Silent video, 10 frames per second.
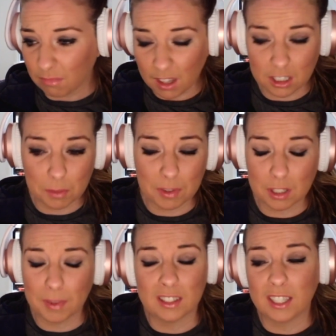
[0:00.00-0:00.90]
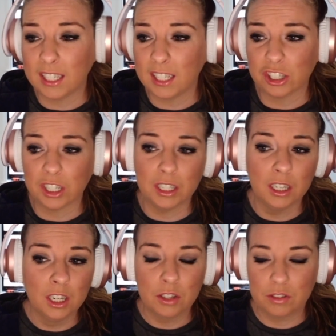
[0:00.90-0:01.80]
she's supposed to be a teenager.
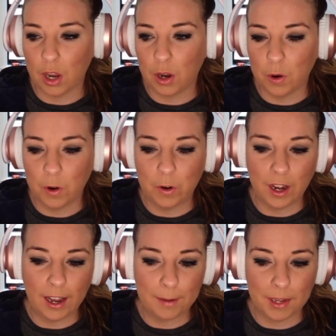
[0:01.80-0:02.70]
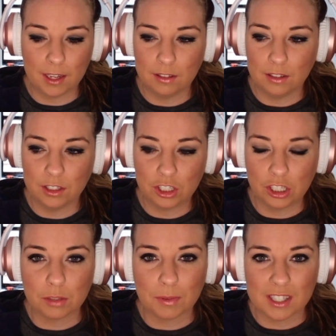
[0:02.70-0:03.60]
So, I mean, she
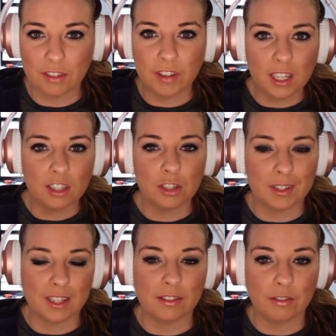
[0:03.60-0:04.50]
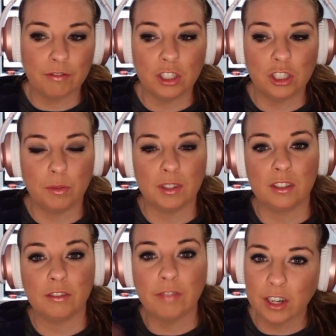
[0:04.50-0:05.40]
just wants to fit in. She wants to have some fun. She
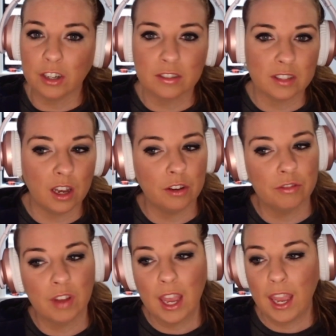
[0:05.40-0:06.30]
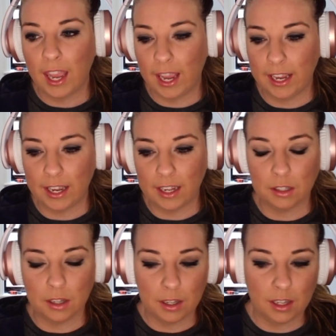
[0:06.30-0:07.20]
wants to find herself.
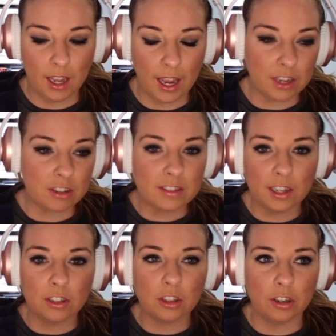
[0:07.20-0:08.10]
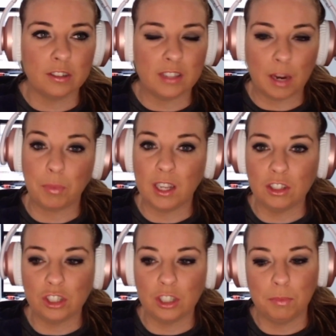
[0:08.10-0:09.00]
And I understand Clark's
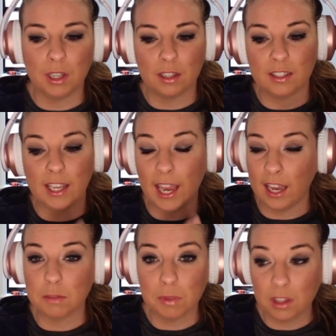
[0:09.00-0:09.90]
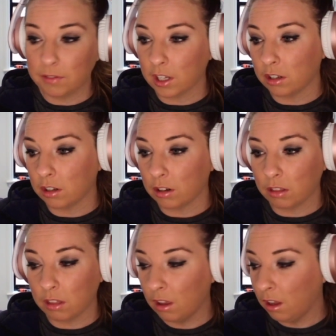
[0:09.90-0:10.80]
apprehension because he has been living on
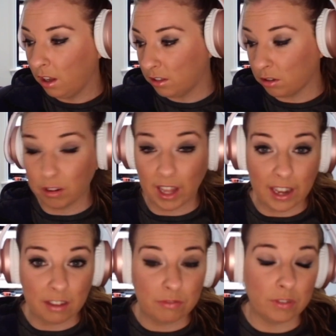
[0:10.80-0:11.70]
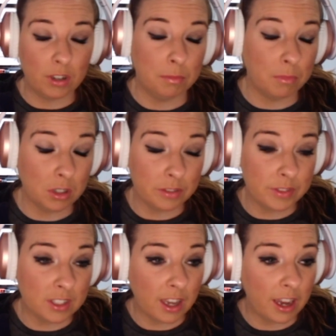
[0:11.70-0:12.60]
Earth his whole life or most of
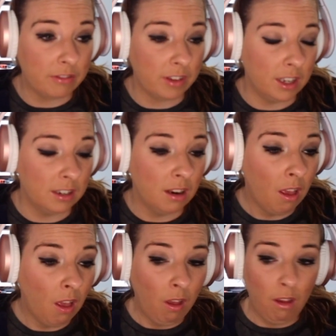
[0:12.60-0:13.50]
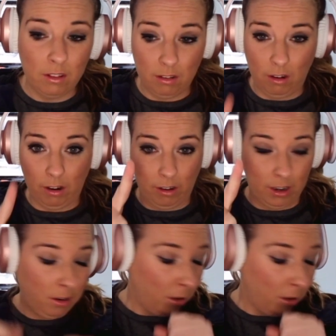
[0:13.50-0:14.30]
his life. And sorry, hold on.